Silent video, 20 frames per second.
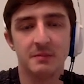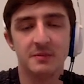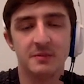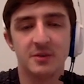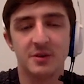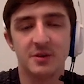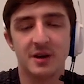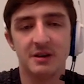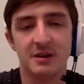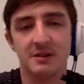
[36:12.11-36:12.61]

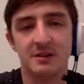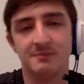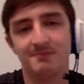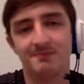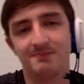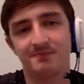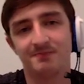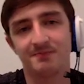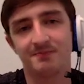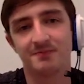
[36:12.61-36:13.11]
So
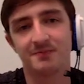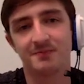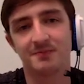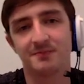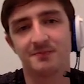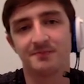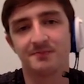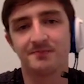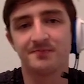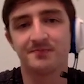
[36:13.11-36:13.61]

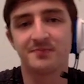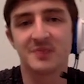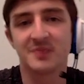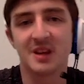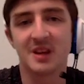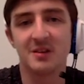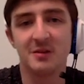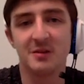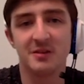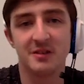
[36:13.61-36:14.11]

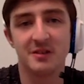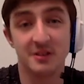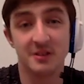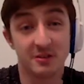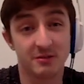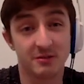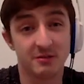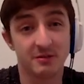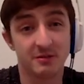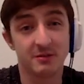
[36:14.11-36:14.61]
it's
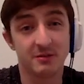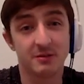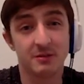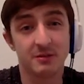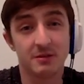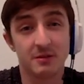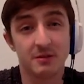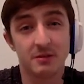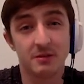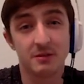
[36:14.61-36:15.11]

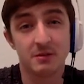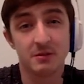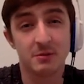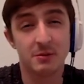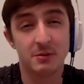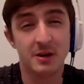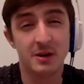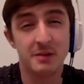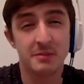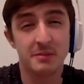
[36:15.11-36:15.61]

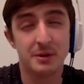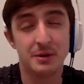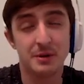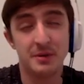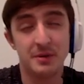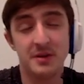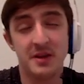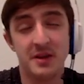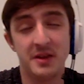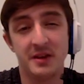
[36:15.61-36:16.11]
quite
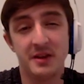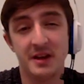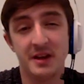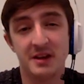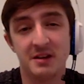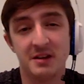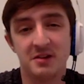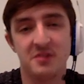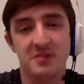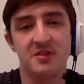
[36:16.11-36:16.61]
important then that he
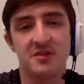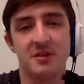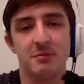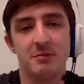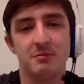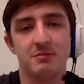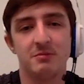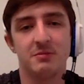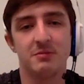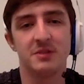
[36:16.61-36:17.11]
catches the
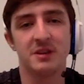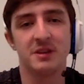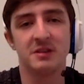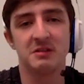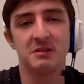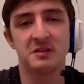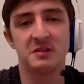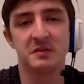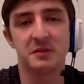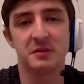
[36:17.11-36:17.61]

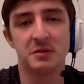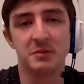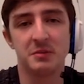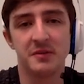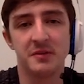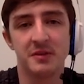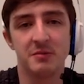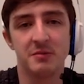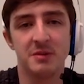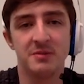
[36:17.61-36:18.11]
cast form
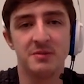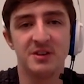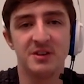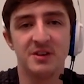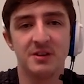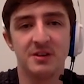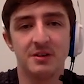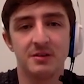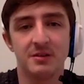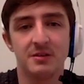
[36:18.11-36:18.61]
with the
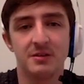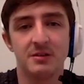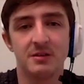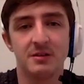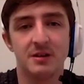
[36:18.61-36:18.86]
Whimsicott,